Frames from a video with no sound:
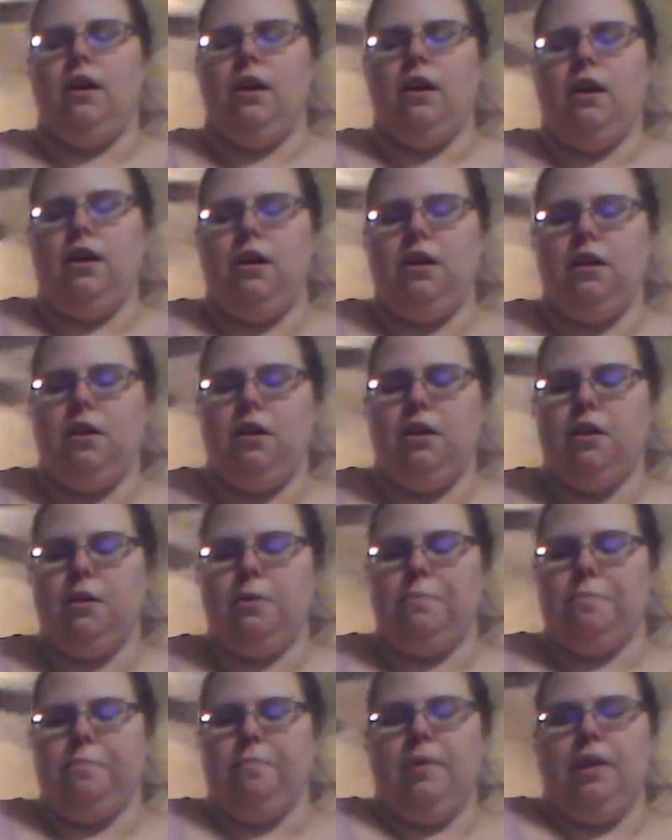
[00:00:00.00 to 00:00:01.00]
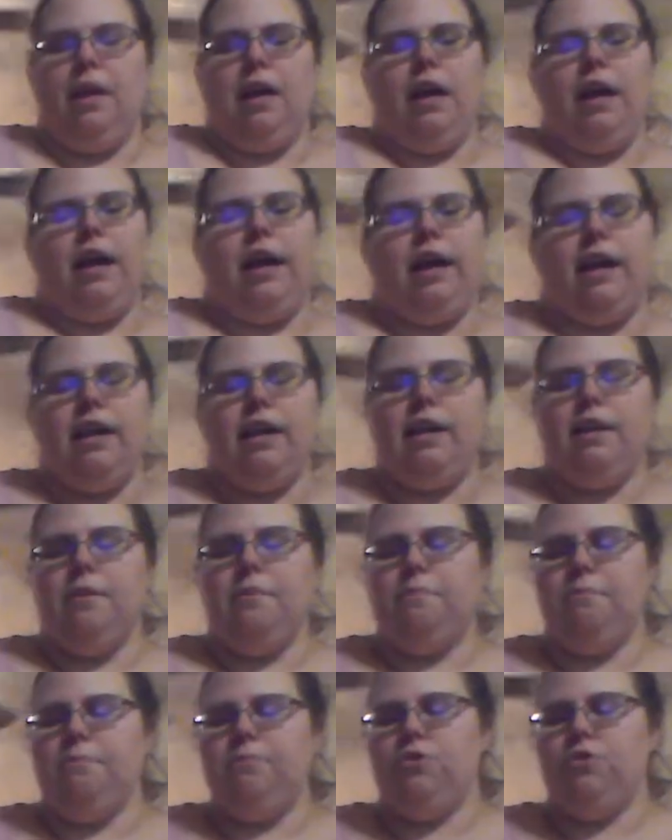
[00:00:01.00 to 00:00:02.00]
I
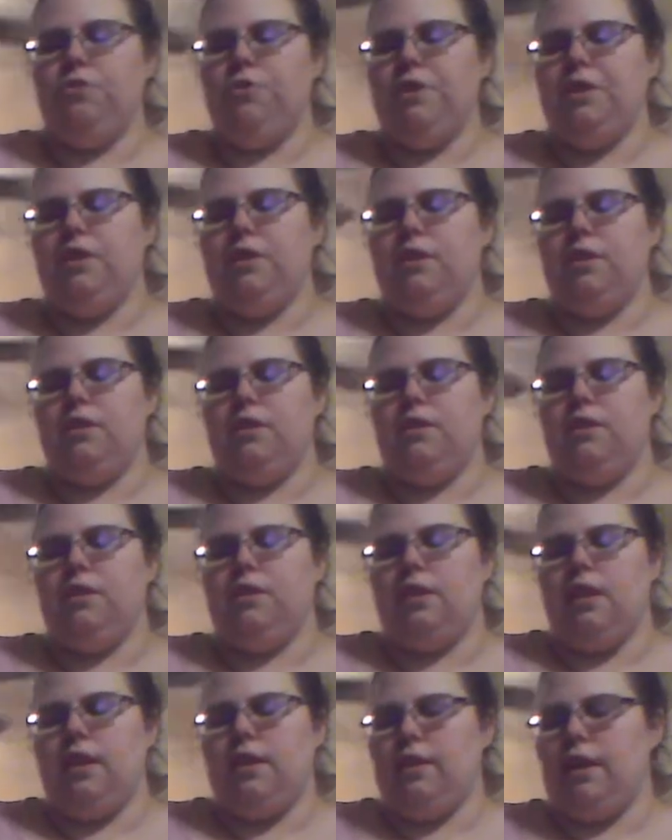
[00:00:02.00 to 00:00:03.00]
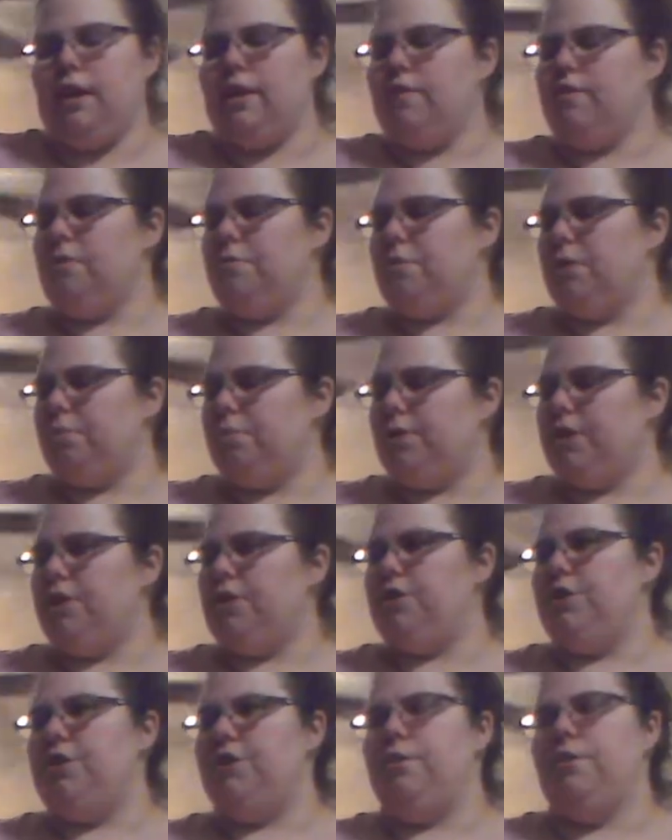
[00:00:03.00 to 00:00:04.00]
am doing, a lot of them are brand
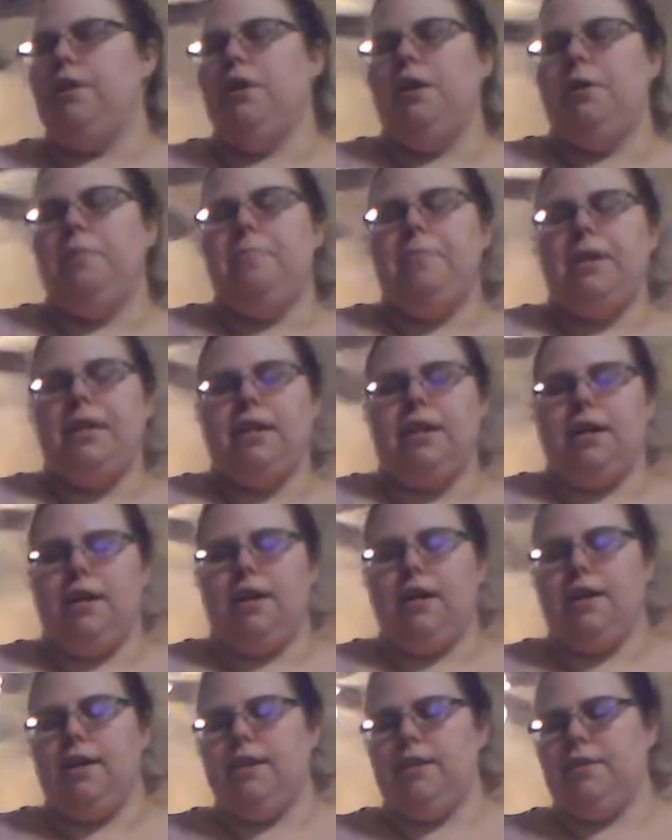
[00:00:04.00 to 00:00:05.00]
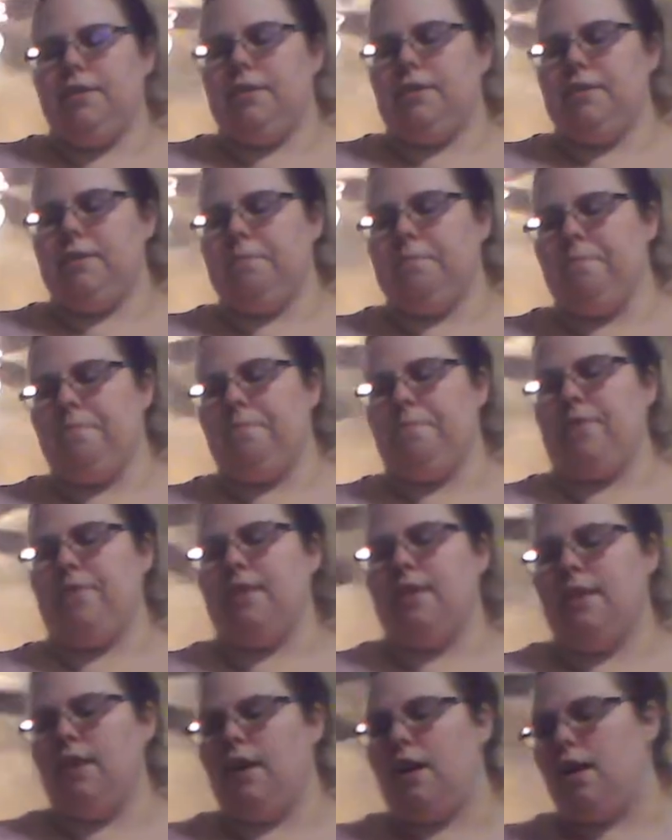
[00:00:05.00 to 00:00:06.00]
new because
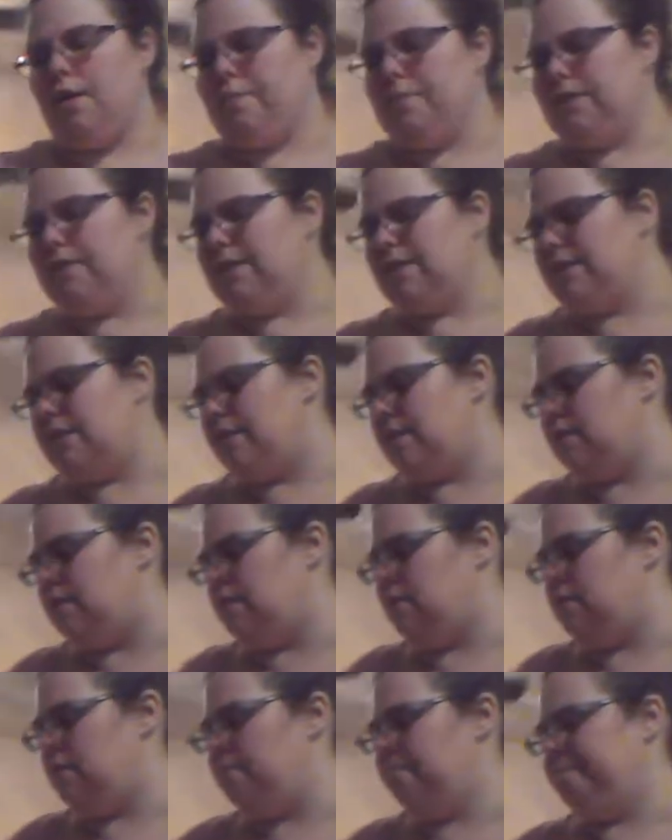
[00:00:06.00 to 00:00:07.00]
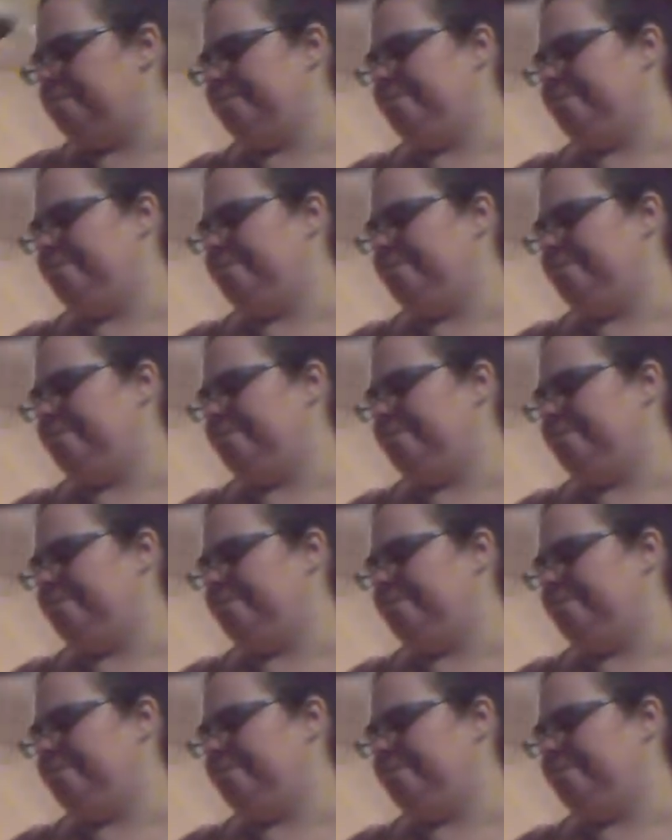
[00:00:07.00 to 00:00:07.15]
up until